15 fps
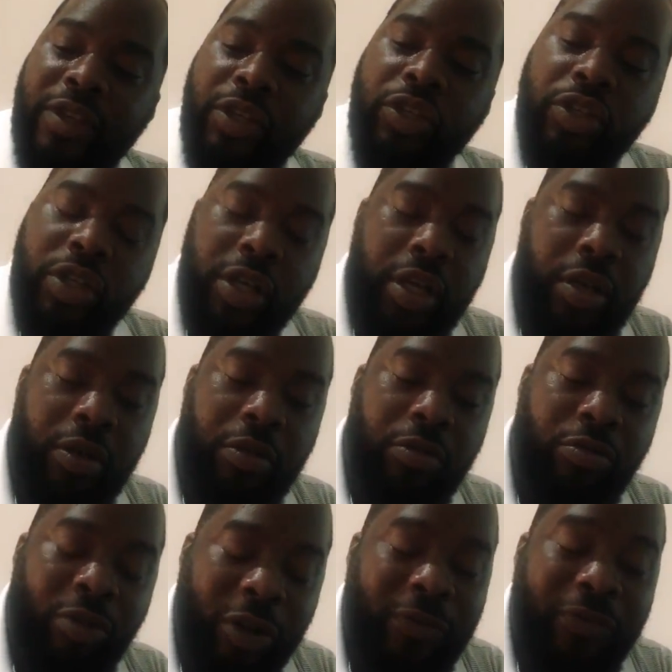literally
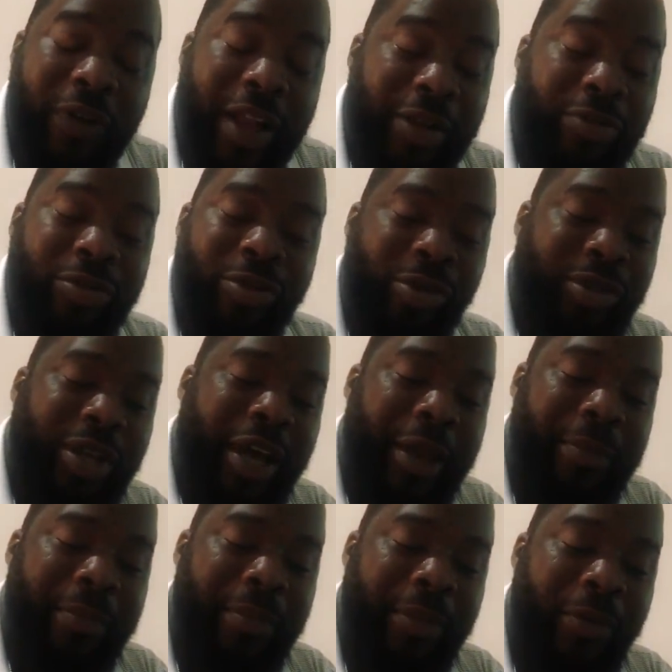not valued your
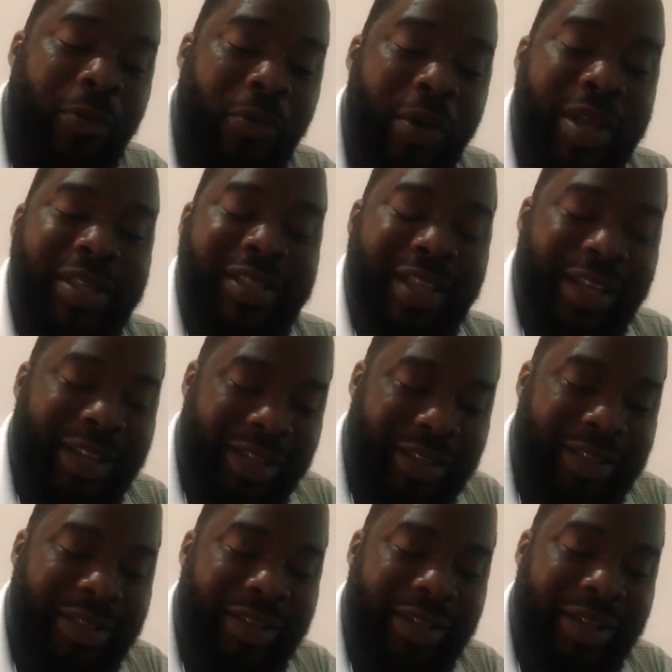time, wasted
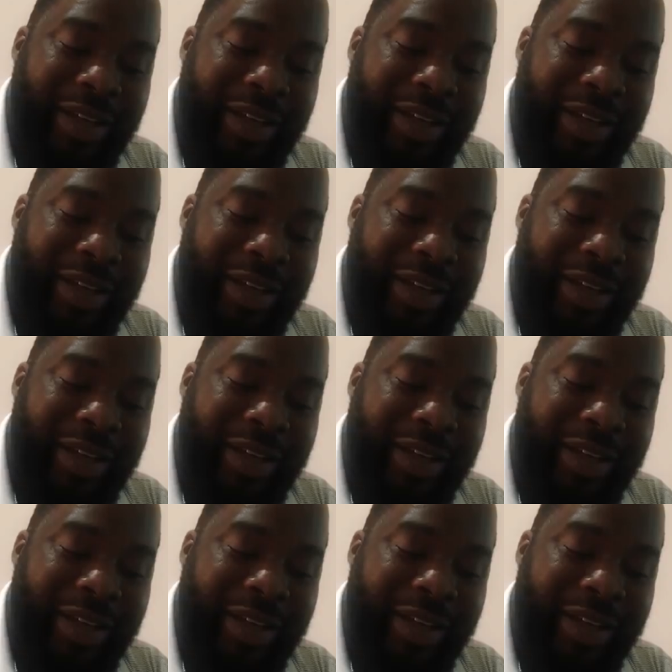it,